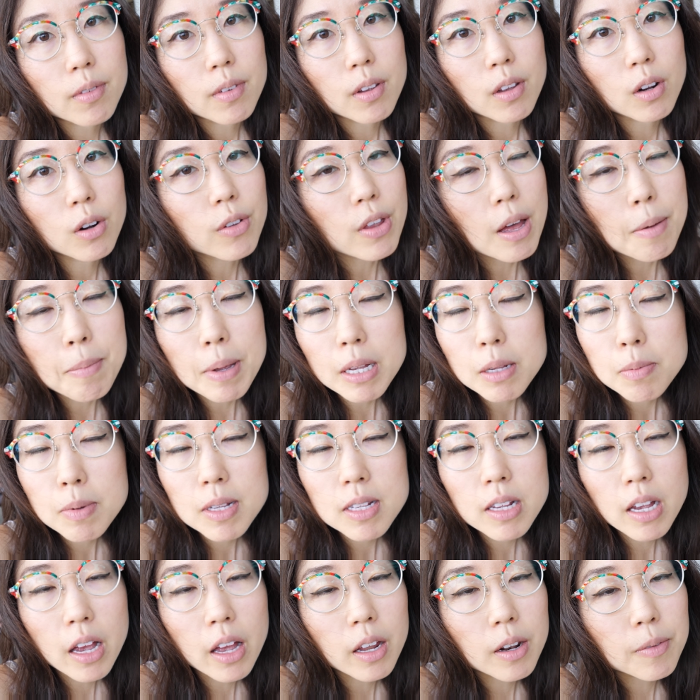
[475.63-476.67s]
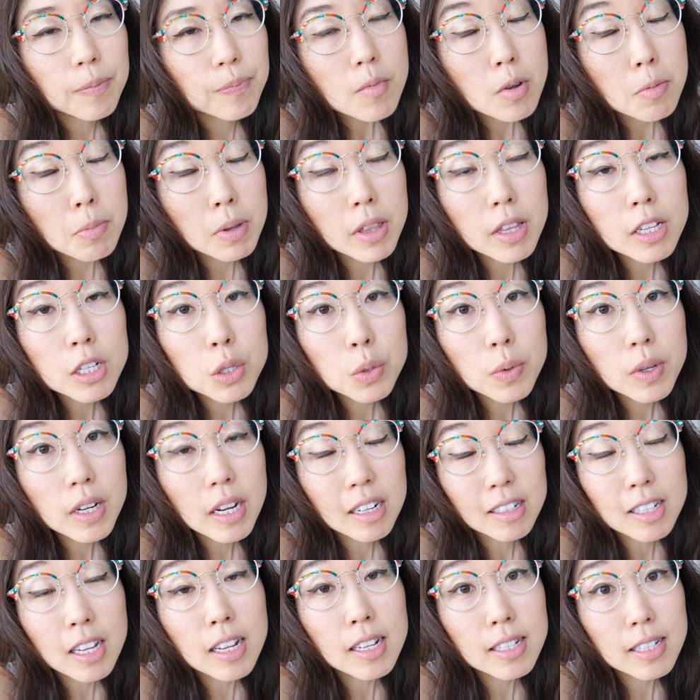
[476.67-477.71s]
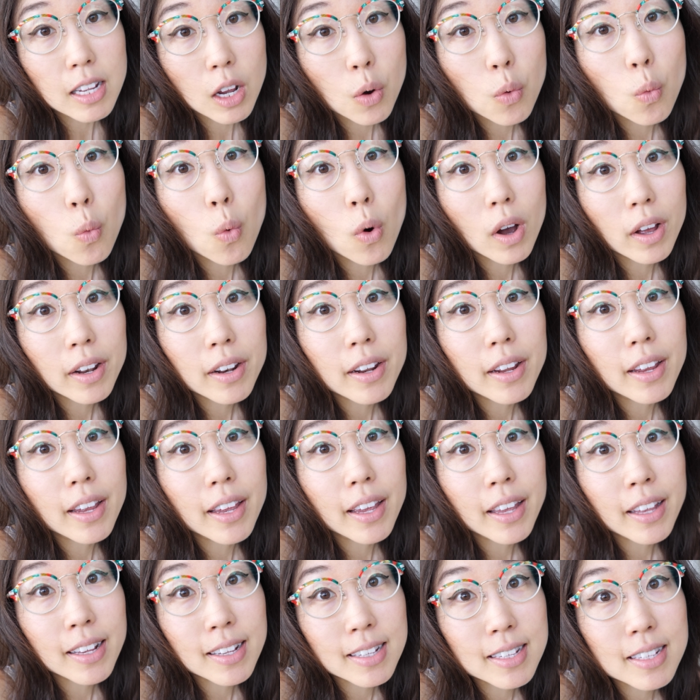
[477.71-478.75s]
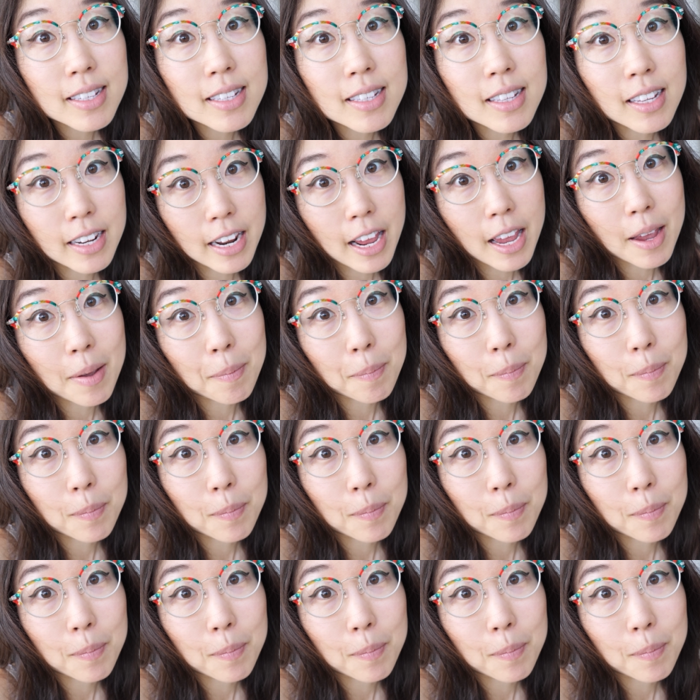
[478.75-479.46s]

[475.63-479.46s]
You know, that makes me sad. But this one, it tastes like what is the name?